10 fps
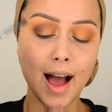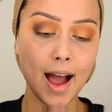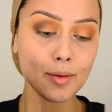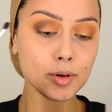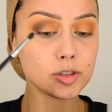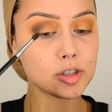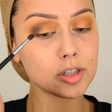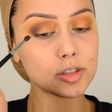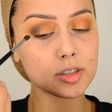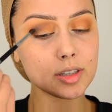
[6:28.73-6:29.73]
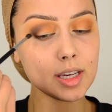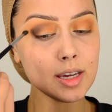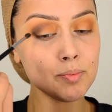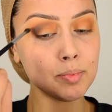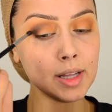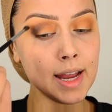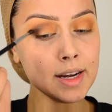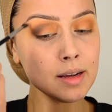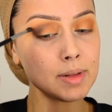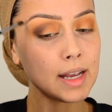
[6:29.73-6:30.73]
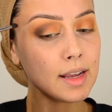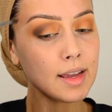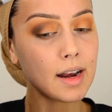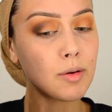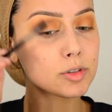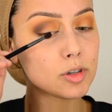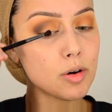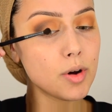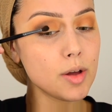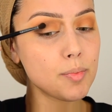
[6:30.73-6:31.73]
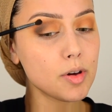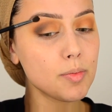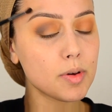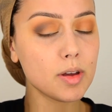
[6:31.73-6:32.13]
I would just keep blending, and I would go up,